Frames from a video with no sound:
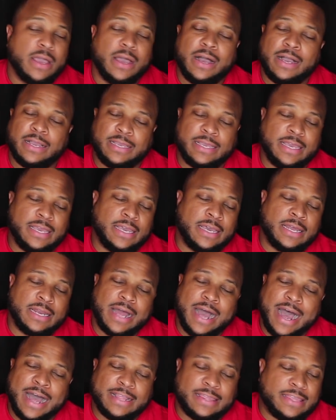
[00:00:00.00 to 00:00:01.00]

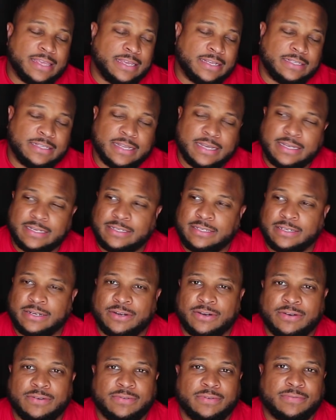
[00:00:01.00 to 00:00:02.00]
Again, I think that, you
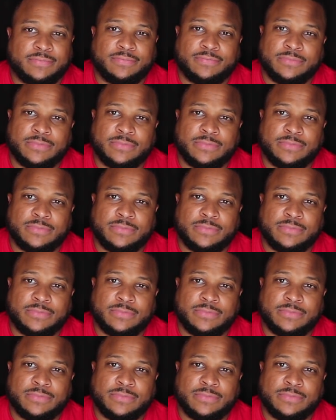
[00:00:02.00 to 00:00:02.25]
know,